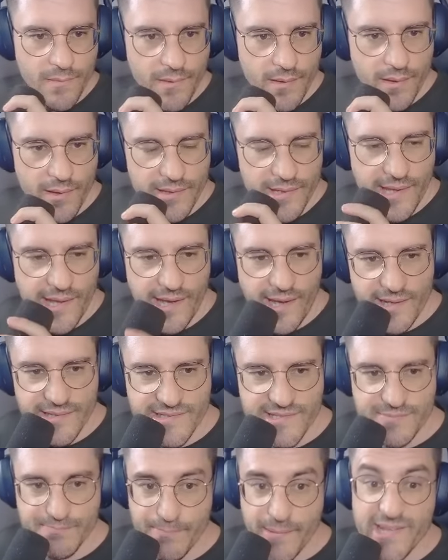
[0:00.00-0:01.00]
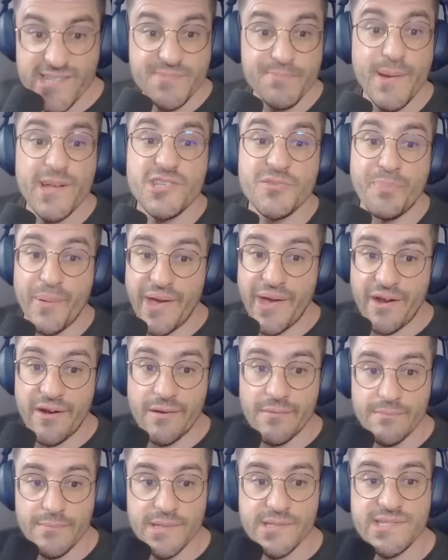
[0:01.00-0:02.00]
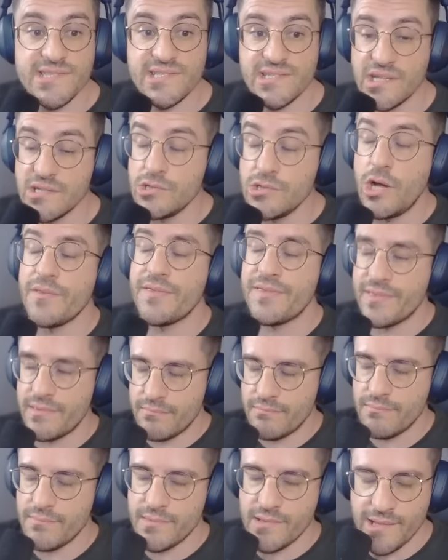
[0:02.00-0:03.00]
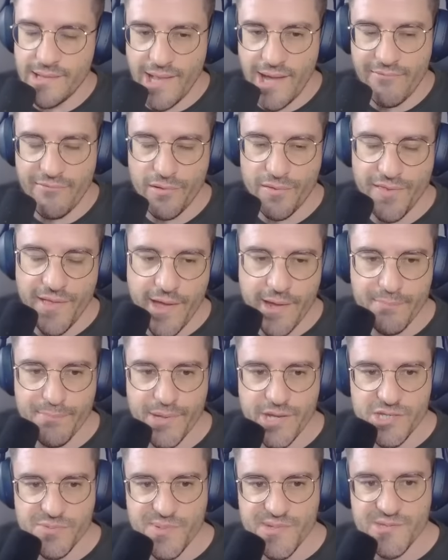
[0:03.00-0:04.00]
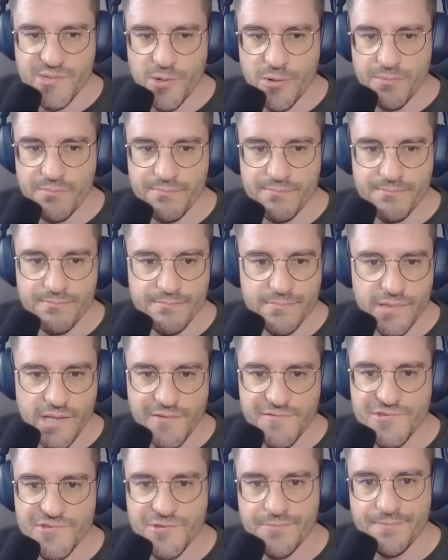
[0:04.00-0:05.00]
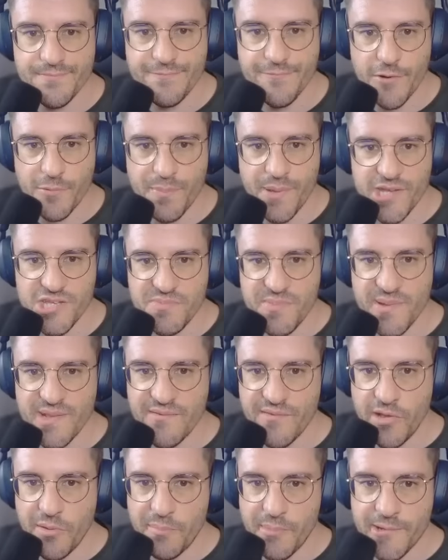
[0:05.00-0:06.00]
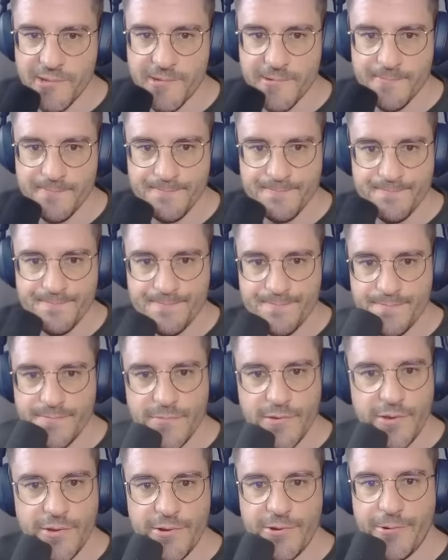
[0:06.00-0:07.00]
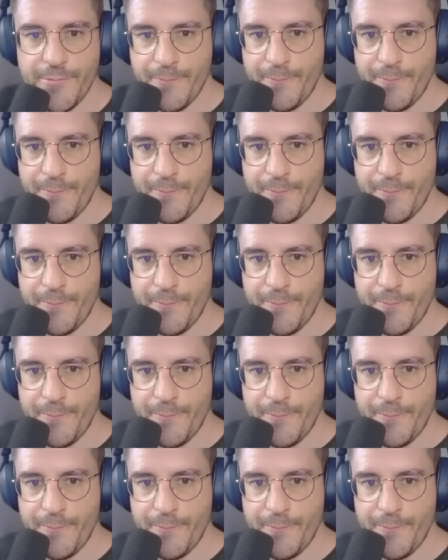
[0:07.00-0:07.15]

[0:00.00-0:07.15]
Yeah, it's much better, but it's still not the level that PHP Storm gives you for PHP development, you know?